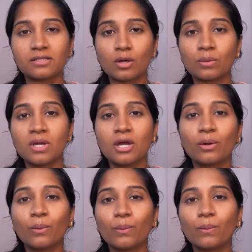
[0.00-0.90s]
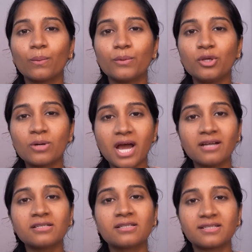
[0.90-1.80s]
So you
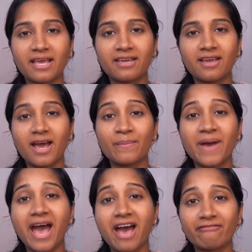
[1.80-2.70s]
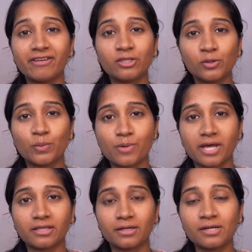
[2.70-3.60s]
can't say "I'm having 2
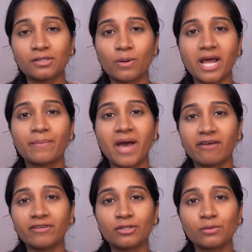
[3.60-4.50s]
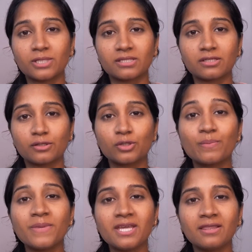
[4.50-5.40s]
brothers" or "I'm having 2 sisters"
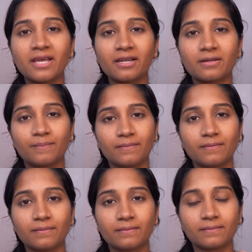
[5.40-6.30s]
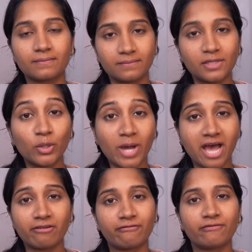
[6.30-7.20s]
to mean that you
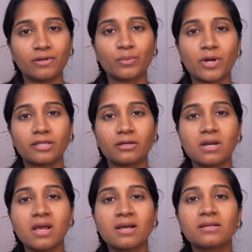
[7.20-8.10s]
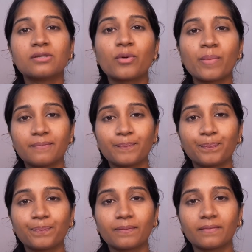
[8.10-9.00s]
have a brother.
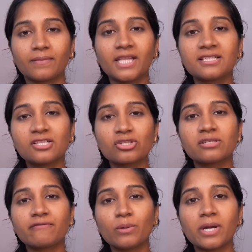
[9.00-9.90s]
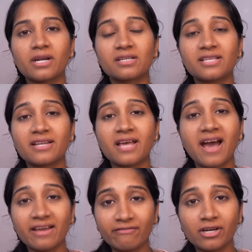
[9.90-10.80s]
these are just a few errors that
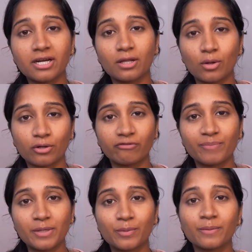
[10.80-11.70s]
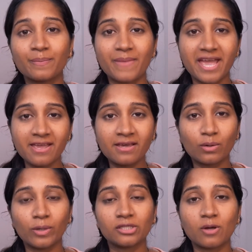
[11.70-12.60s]
I've heard a lot of people make
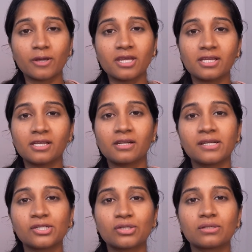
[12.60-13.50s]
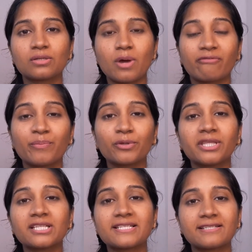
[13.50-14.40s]
when talking in English. So I've
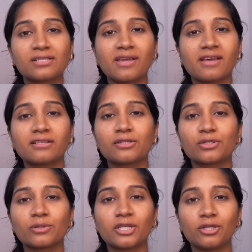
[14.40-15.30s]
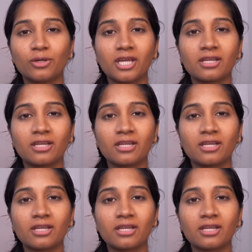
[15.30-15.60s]
put this list together so that you